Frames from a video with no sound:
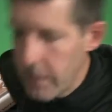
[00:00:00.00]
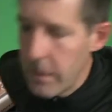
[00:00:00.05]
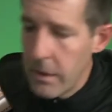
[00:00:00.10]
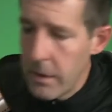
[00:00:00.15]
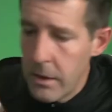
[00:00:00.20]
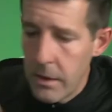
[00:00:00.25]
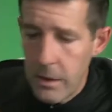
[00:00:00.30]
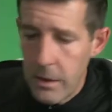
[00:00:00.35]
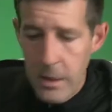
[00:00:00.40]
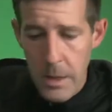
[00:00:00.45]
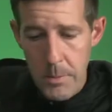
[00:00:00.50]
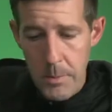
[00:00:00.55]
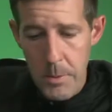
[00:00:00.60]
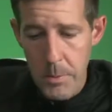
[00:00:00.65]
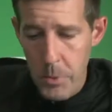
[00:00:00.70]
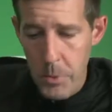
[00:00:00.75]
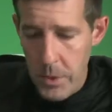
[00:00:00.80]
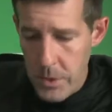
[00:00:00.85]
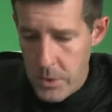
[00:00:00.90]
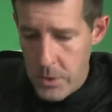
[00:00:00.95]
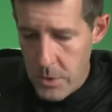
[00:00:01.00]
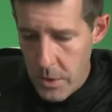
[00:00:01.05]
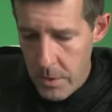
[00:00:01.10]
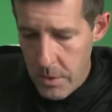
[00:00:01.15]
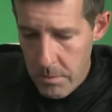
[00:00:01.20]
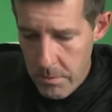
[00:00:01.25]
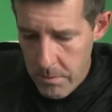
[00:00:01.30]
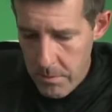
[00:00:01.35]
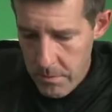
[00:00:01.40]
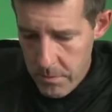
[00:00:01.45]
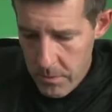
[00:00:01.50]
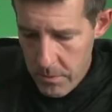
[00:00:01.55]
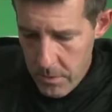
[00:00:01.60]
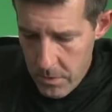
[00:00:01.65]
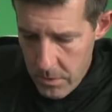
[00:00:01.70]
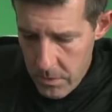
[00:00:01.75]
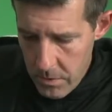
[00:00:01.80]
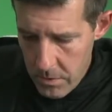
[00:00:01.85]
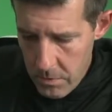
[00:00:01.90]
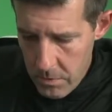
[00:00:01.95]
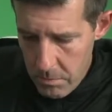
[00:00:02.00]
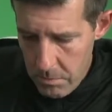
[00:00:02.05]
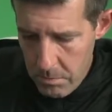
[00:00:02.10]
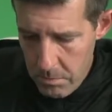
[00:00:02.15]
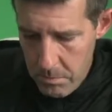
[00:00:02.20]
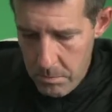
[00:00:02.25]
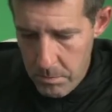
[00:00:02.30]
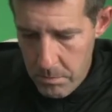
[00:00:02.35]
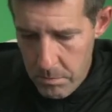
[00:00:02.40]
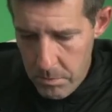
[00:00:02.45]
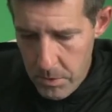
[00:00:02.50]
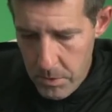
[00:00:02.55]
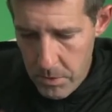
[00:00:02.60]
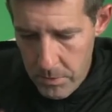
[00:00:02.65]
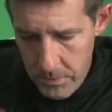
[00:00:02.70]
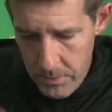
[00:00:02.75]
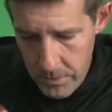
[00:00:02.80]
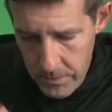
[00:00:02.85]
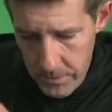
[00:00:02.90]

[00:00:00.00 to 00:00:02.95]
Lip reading: Keep your point sharp. Beautiful.